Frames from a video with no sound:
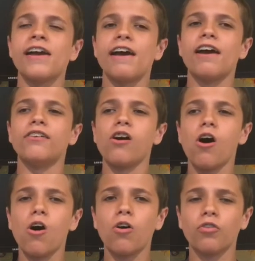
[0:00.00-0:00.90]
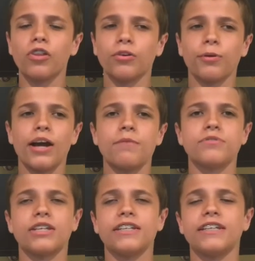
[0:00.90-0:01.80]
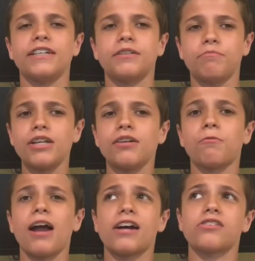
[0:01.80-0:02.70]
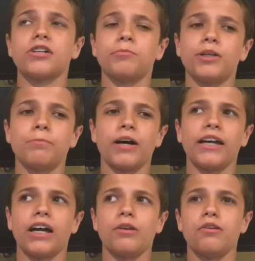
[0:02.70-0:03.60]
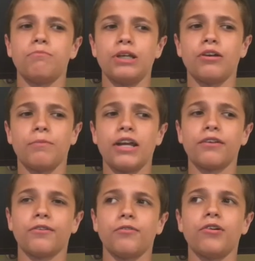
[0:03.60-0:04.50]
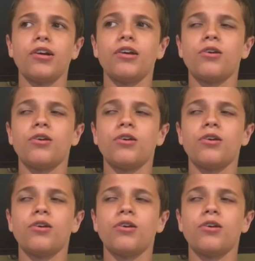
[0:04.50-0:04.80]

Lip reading: and all the crimes that he had committed were actually committed by a guy named Peter Pettigrew,